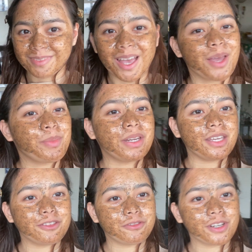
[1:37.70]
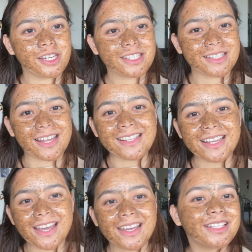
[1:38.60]
I'm gonna eat first and
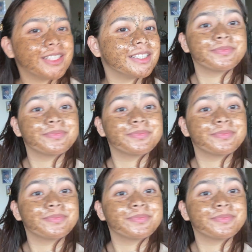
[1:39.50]
then